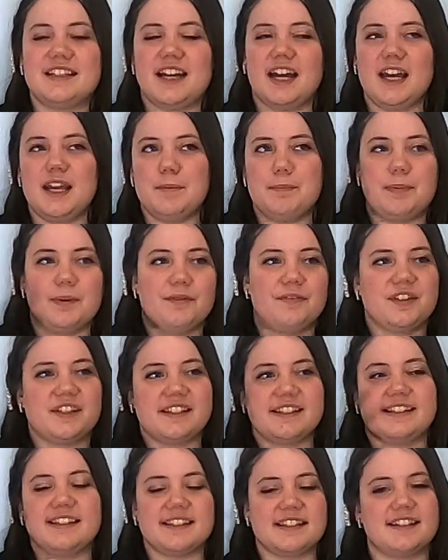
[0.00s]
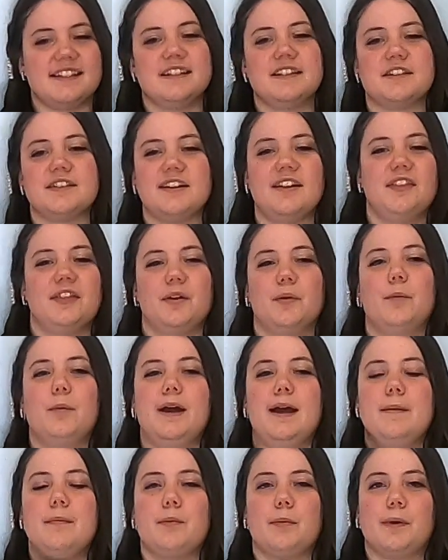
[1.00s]
type of existence on the
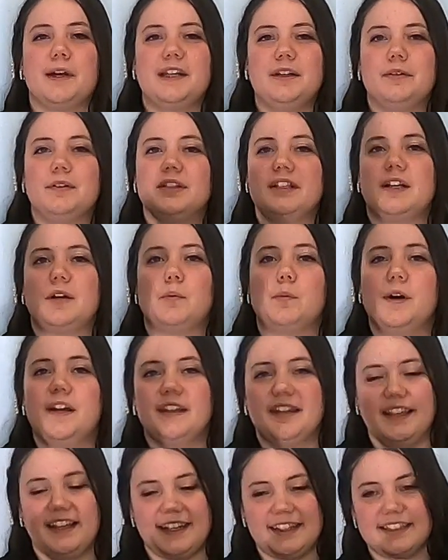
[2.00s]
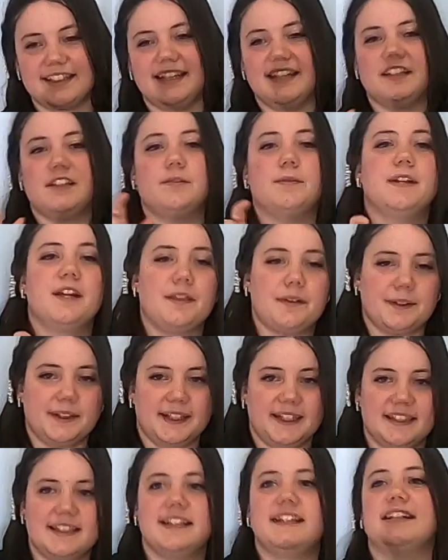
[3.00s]
web where you click one link to get to another
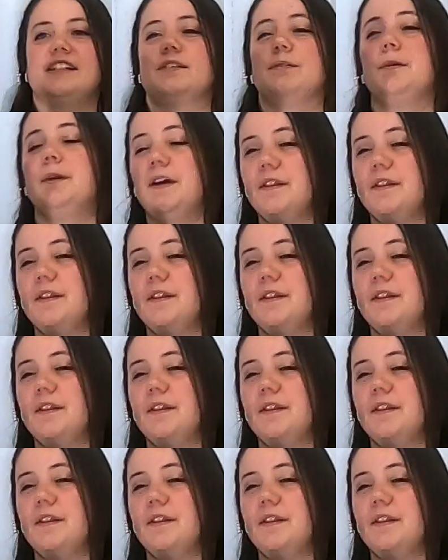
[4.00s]
link to get to